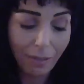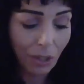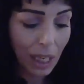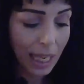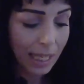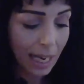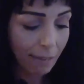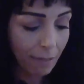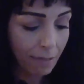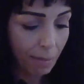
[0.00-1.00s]
for the last
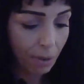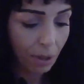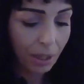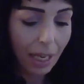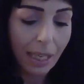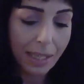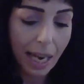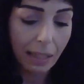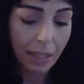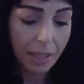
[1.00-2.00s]
half of April. Not
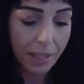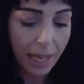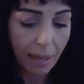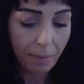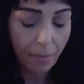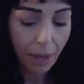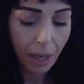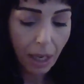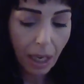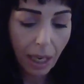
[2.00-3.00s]
exactly the same,
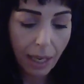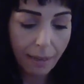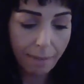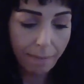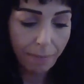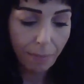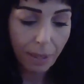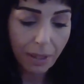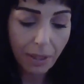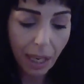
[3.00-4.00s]

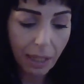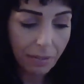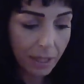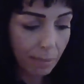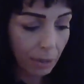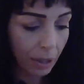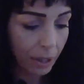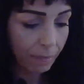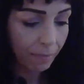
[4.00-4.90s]
but kind of similar.